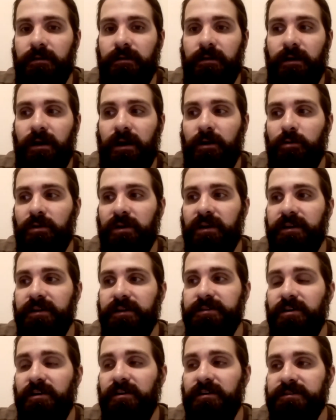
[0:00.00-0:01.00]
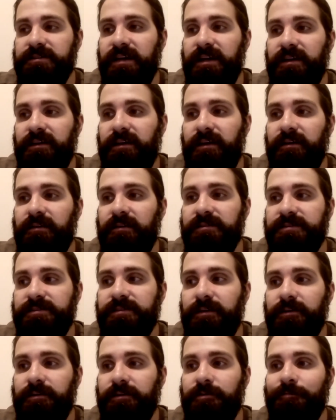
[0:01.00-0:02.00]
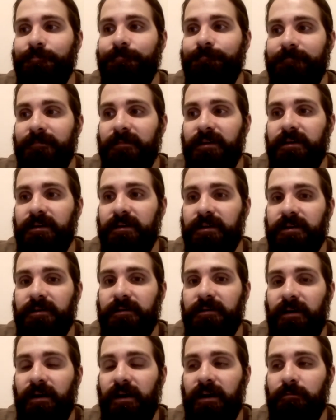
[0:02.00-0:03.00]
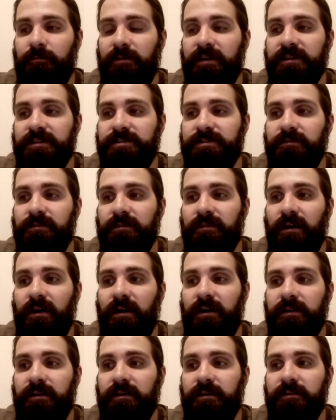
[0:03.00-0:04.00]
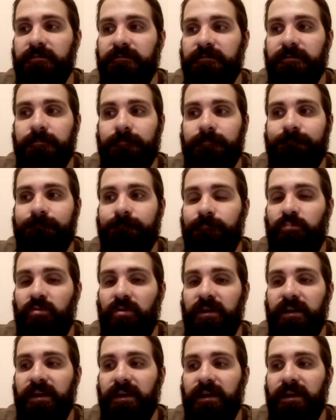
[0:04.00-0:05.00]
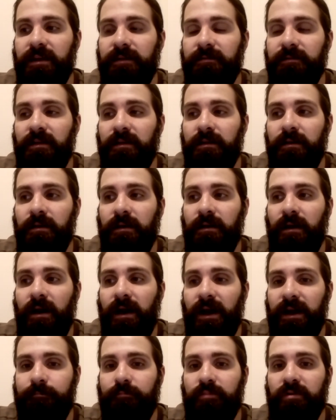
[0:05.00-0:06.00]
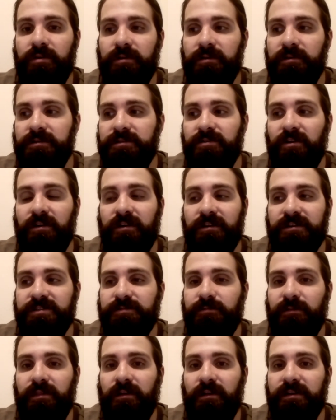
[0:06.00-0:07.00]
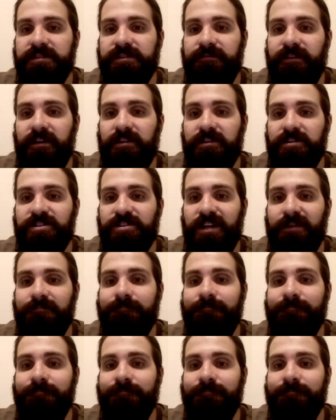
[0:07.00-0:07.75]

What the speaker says: I work at a dog daycare, so I run into a lot of pretty hyper dogs with lots of energy.